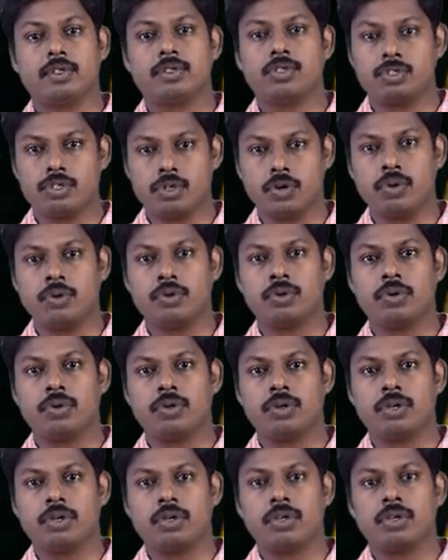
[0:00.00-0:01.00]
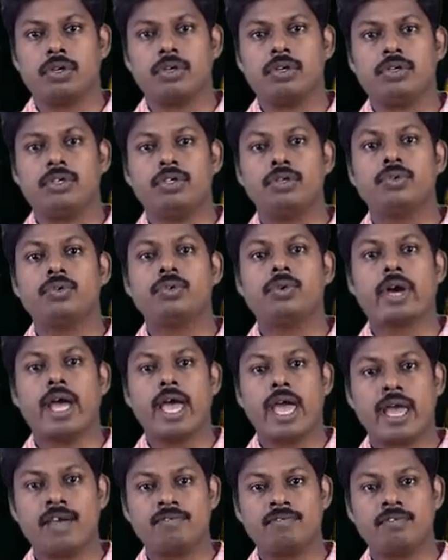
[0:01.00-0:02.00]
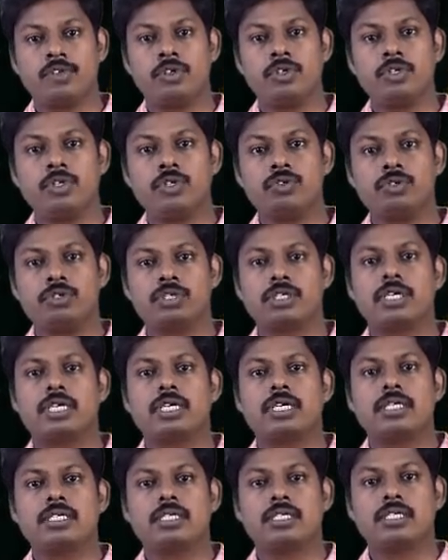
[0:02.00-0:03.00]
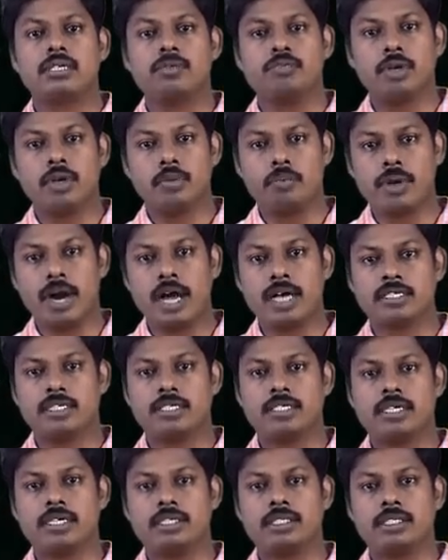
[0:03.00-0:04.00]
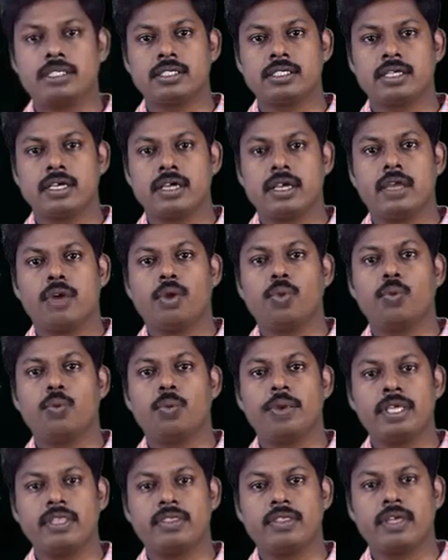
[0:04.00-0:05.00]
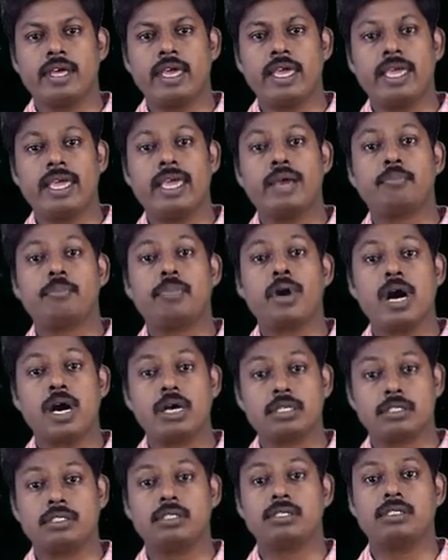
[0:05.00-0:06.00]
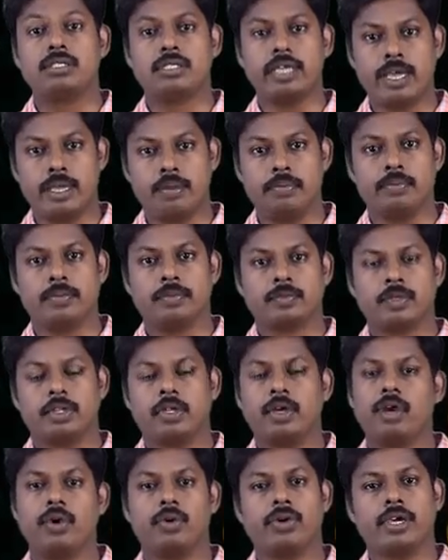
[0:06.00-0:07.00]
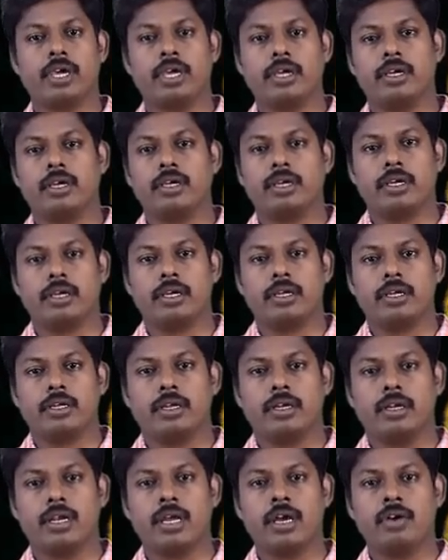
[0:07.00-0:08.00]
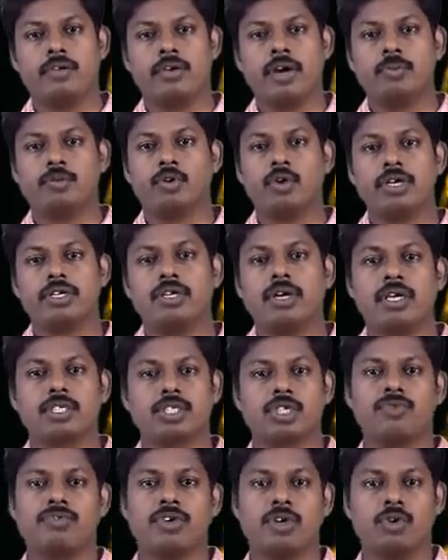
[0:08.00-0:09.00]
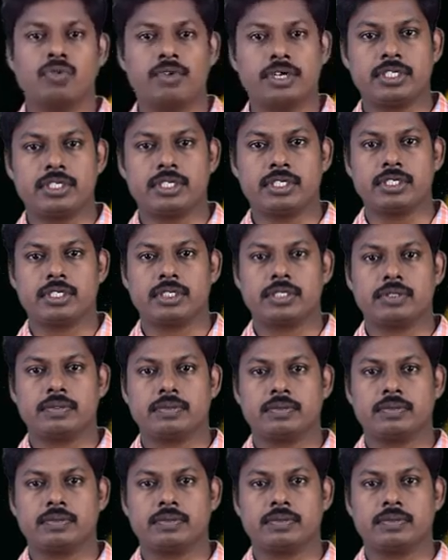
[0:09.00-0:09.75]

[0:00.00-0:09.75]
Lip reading: So you have to use simple past tense with a past time. Okay, now I'm going to ask a few questions.